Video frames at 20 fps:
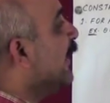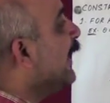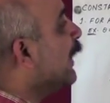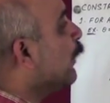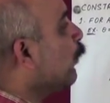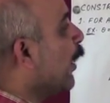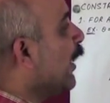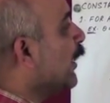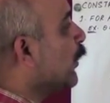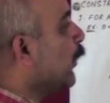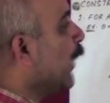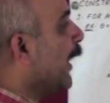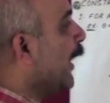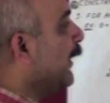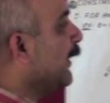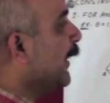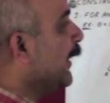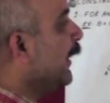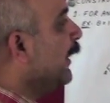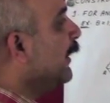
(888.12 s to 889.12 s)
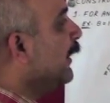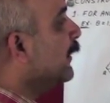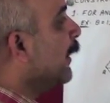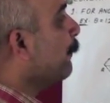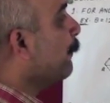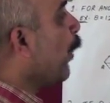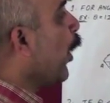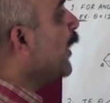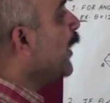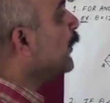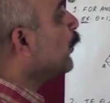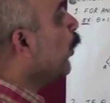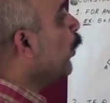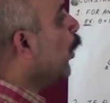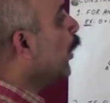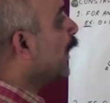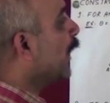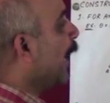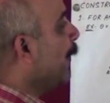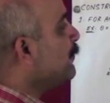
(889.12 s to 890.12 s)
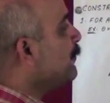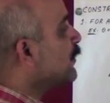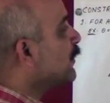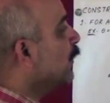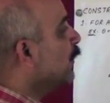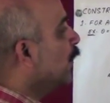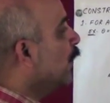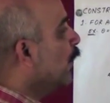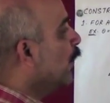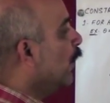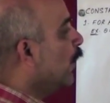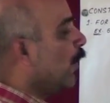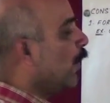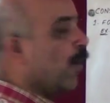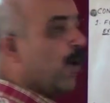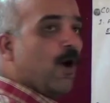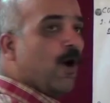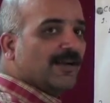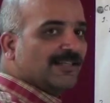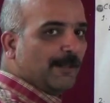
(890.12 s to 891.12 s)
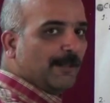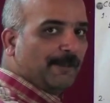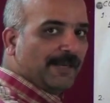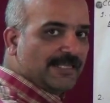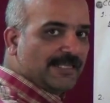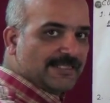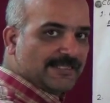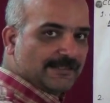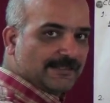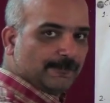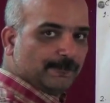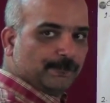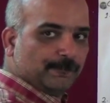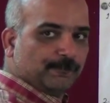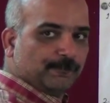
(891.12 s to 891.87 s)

equal to 90, the point O comes on the base.